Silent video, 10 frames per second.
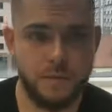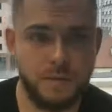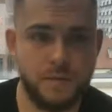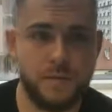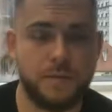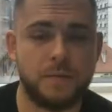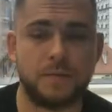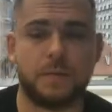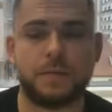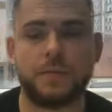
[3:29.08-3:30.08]

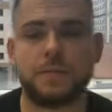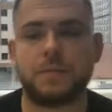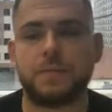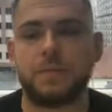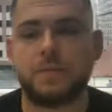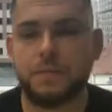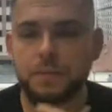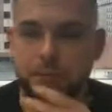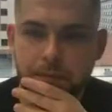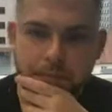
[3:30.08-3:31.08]

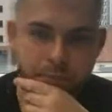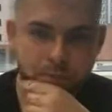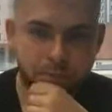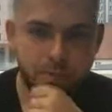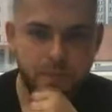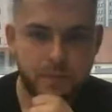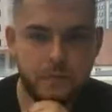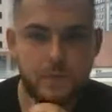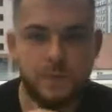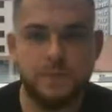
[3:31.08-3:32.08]

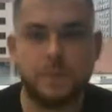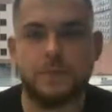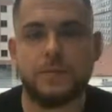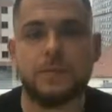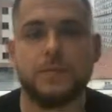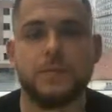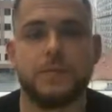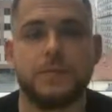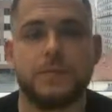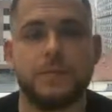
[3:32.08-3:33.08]
(silent)